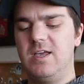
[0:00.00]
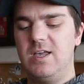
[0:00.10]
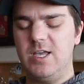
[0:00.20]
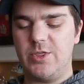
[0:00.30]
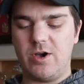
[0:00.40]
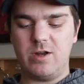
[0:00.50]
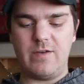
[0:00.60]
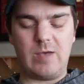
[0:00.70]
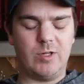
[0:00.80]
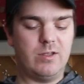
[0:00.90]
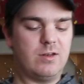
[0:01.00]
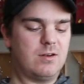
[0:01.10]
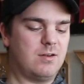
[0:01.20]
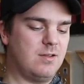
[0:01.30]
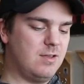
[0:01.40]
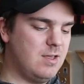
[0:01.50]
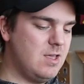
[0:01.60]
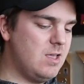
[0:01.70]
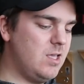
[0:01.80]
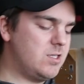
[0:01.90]
He thought of Abilene.
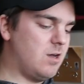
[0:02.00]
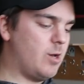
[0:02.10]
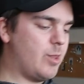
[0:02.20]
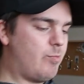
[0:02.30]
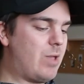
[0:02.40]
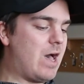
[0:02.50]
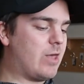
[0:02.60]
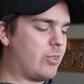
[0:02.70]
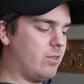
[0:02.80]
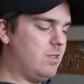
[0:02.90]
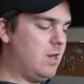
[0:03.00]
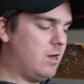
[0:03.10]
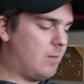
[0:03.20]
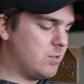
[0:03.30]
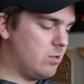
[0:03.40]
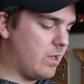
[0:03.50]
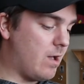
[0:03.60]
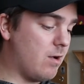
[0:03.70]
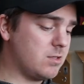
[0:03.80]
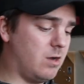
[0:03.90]
He saw the path leading up to the
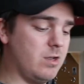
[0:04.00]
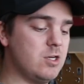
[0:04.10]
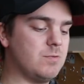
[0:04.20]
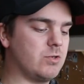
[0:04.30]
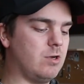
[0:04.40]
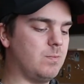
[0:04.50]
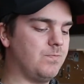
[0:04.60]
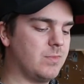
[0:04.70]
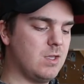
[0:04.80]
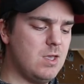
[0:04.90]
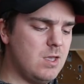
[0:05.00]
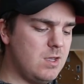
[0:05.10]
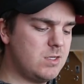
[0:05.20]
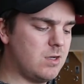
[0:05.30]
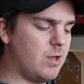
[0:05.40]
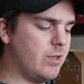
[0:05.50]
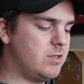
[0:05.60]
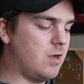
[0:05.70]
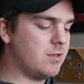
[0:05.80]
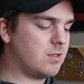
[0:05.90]
house on Egypt Street. He saw the
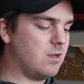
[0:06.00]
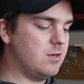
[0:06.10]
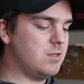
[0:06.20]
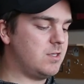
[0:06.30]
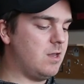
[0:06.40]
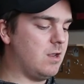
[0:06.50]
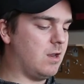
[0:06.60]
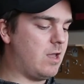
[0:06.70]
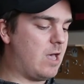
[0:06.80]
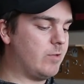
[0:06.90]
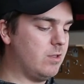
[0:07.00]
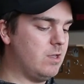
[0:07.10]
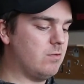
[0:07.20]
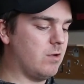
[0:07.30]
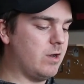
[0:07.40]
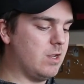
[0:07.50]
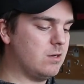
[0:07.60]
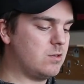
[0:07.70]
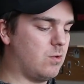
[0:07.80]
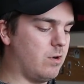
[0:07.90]
dusk descending and Abilene running
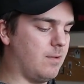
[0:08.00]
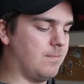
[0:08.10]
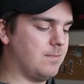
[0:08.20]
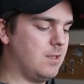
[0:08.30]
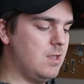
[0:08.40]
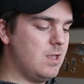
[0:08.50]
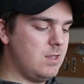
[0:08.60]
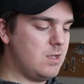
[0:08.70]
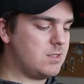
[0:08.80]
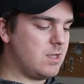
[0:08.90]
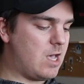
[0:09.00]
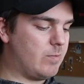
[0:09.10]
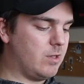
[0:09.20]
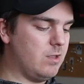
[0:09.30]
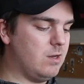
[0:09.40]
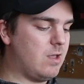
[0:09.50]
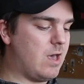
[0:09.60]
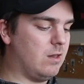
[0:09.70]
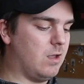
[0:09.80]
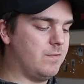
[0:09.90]
toward him. Yes, Abilene
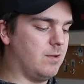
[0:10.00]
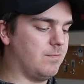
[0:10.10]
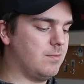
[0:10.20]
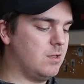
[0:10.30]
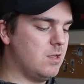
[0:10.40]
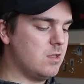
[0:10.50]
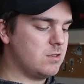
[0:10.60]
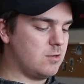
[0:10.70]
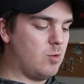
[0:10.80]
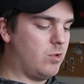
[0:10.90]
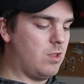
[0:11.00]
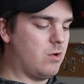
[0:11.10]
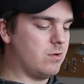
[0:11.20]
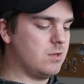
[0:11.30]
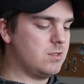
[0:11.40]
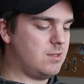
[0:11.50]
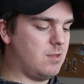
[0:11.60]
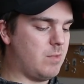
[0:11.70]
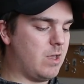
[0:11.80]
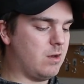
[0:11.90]
had loved him. "So, Malone," said the
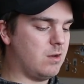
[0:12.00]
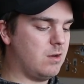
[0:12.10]
man.